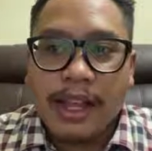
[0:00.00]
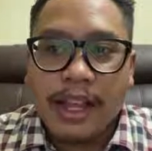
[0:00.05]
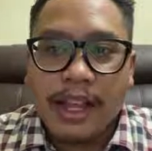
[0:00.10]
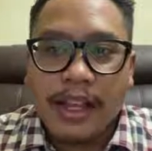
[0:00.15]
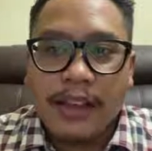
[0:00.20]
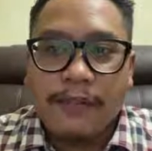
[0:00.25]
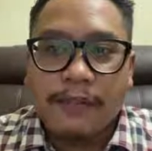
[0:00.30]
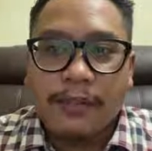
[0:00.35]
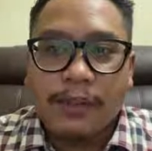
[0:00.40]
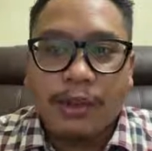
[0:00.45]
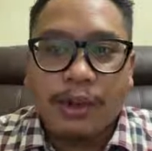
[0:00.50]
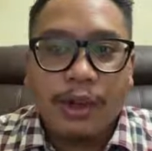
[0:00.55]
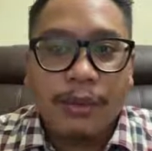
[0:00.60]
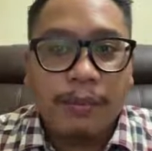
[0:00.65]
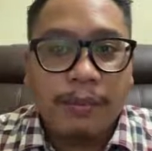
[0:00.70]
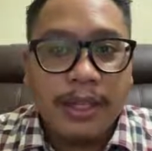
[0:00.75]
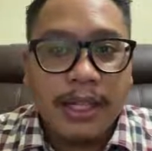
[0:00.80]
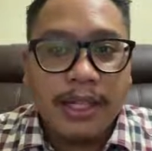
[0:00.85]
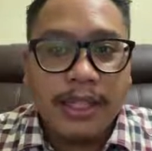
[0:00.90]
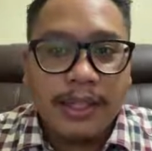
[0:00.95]
have to
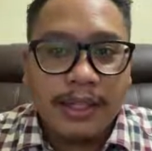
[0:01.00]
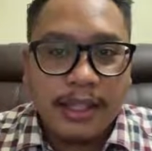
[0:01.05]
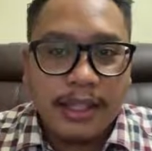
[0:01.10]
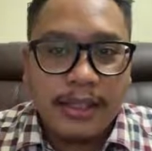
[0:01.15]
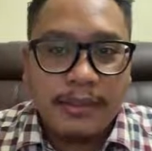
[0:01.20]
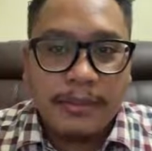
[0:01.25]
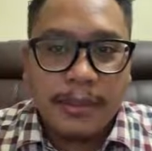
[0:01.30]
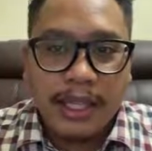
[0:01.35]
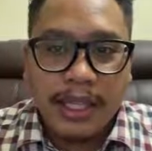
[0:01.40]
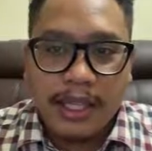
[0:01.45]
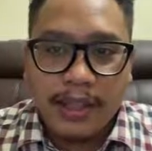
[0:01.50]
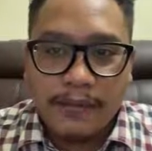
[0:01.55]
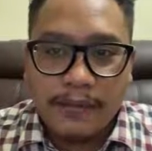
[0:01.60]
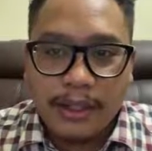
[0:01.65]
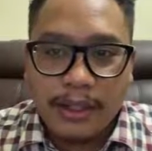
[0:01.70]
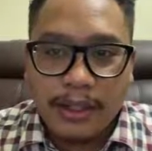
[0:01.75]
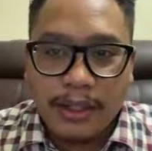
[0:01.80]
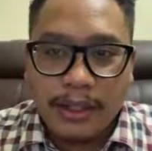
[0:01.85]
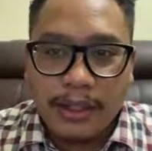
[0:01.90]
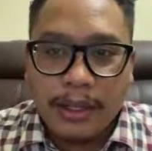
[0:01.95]
complete the task being
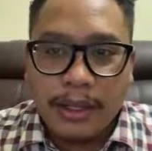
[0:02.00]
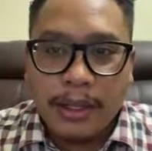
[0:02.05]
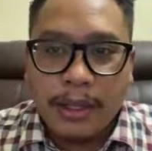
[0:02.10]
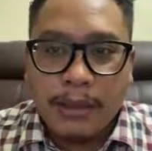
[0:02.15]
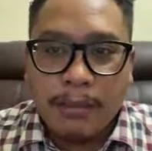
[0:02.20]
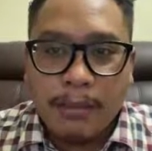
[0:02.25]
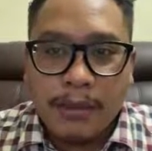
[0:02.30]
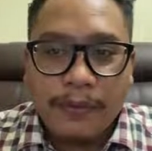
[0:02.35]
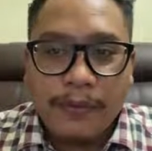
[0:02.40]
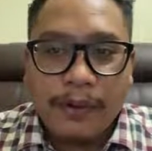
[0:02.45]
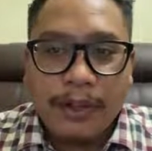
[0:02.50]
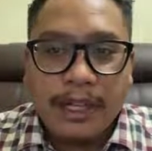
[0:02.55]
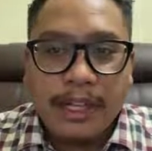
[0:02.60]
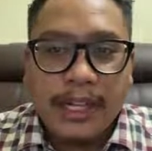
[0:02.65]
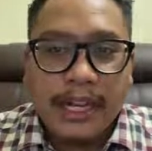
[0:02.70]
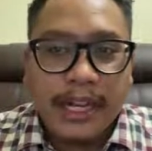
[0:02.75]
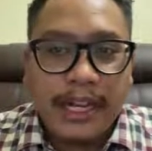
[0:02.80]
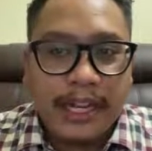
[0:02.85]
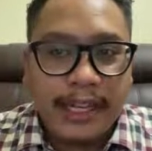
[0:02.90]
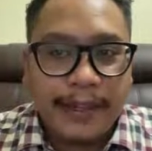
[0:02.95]
given before the
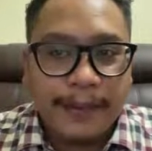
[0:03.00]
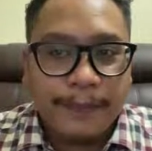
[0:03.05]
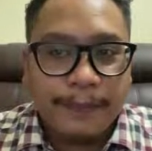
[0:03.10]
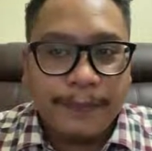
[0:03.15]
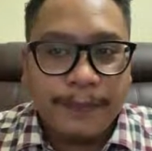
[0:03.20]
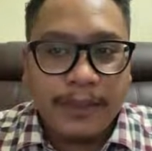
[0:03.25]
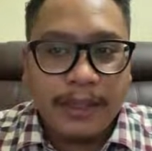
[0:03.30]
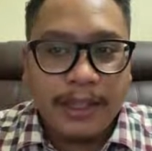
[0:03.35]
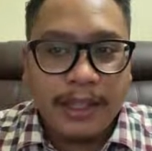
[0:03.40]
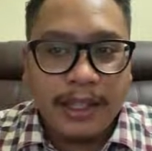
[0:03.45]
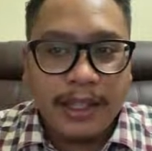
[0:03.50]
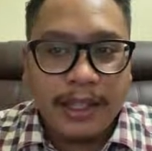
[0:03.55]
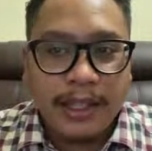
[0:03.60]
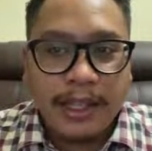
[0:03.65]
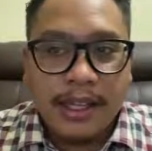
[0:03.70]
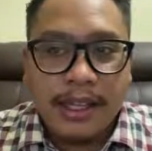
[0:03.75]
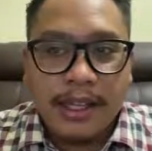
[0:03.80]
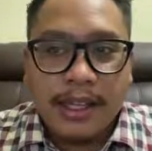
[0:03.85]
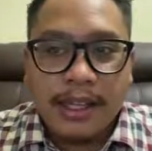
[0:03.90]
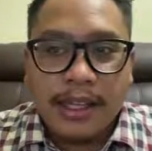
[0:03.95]
deadline.
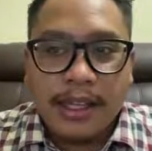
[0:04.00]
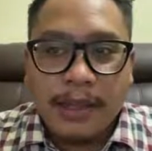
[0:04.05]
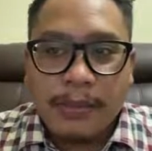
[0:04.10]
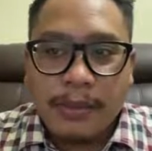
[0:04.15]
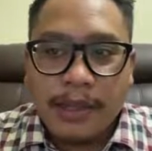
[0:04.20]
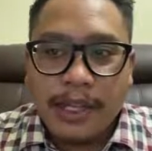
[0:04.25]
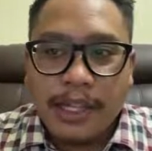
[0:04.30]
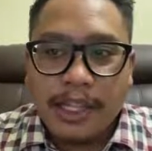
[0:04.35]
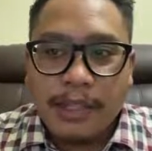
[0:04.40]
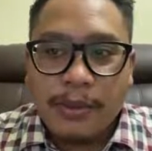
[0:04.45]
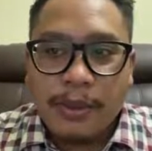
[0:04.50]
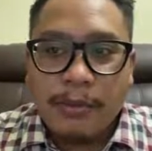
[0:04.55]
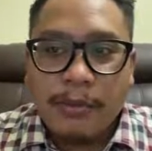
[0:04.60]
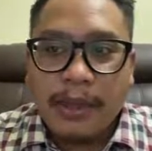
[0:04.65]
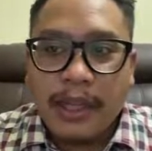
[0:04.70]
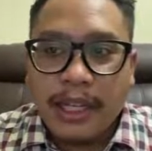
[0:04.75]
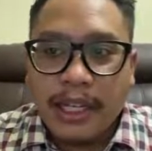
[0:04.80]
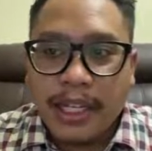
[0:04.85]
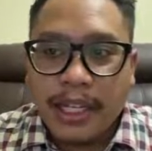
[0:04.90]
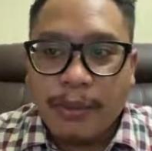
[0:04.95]
The management
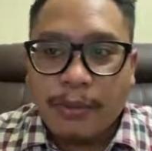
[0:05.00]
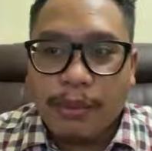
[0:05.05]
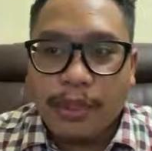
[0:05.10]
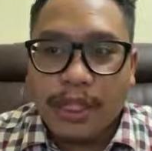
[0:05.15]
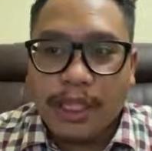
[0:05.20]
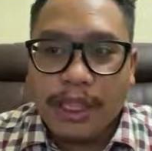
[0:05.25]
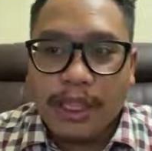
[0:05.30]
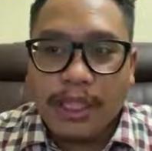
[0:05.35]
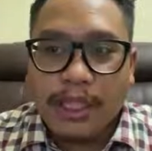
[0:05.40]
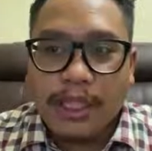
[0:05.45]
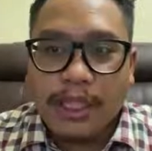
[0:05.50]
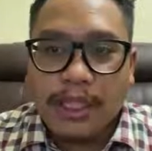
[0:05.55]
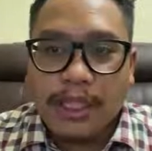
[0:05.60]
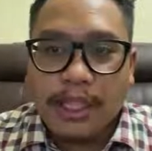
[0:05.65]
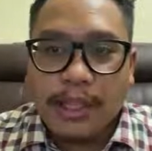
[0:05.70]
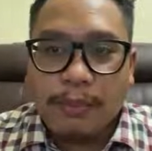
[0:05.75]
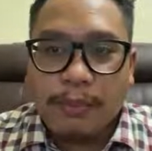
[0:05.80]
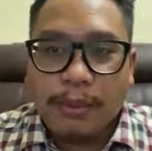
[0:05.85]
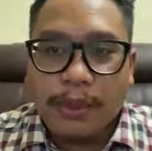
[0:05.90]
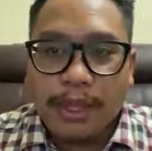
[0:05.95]
mainly monitor the
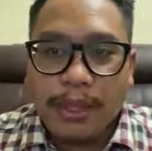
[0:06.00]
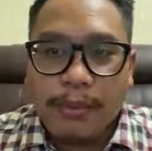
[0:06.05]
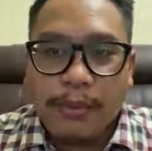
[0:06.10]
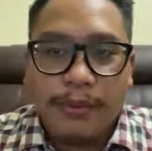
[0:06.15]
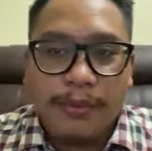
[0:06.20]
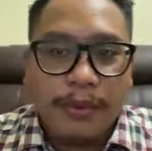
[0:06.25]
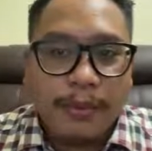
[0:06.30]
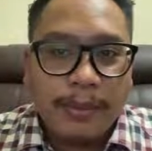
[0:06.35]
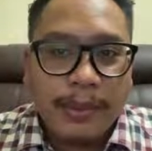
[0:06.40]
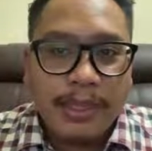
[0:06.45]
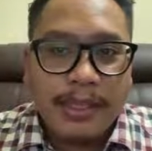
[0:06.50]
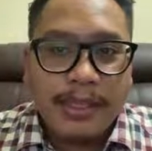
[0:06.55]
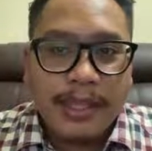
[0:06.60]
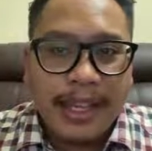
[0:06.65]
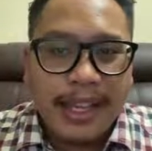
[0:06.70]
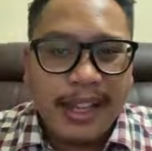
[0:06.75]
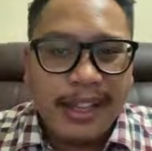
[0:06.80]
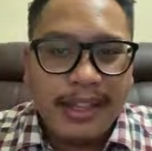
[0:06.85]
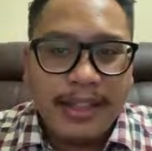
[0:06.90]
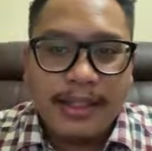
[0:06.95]
employee performance
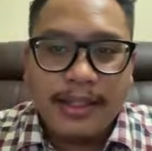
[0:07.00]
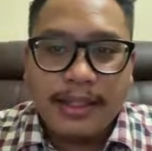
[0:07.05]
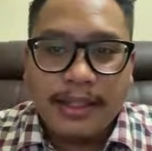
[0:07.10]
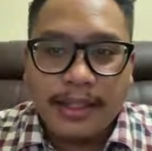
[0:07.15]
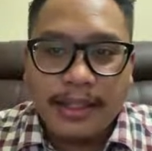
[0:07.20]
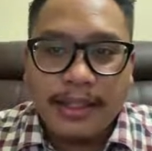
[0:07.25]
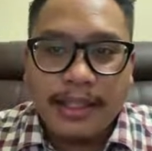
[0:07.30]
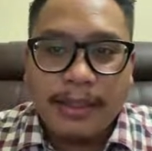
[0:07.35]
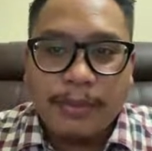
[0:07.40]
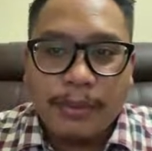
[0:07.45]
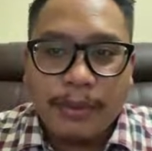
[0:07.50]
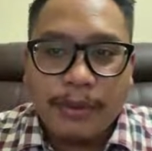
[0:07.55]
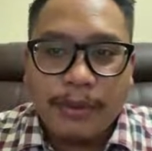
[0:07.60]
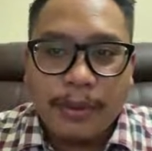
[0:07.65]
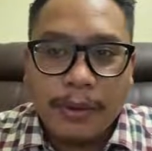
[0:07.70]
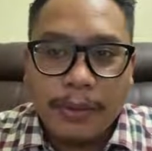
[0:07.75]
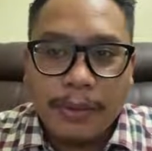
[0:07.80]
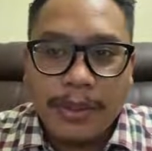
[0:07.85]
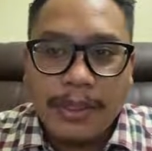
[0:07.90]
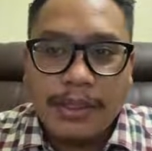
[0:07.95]
and discuss the
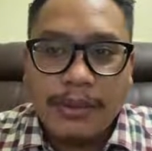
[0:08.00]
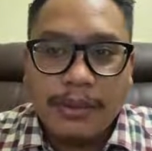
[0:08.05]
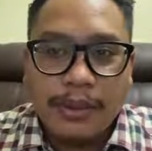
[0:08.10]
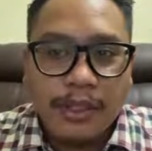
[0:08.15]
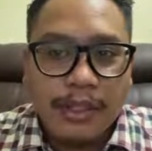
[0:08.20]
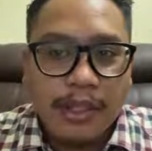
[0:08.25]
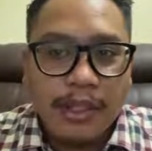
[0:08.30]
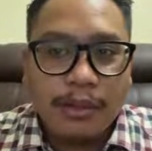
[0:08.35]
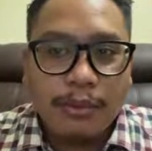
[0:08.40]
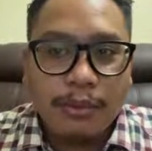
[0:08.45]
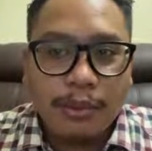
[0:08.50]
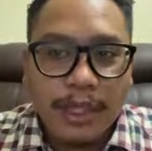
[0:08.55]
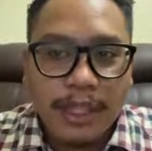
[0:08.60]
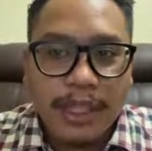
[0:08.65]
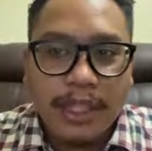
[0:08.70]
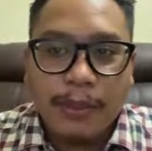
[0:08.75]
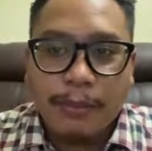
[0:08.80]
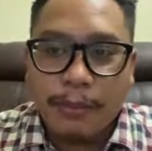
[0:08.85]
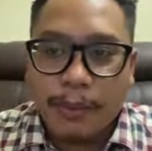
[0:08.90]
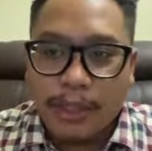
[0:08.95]
performance result with
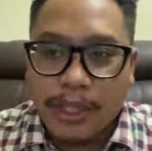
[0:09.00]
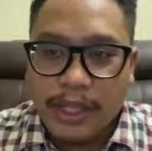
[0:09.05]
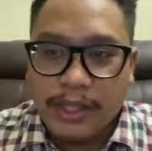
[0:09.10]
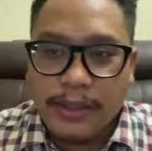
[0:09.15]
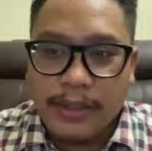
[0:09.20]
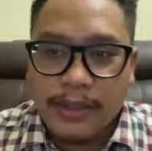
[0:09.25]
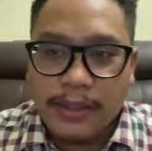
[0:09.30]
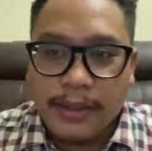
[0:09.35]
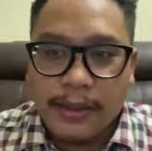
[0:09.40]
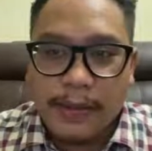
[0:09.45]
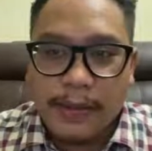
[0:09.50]
the employees.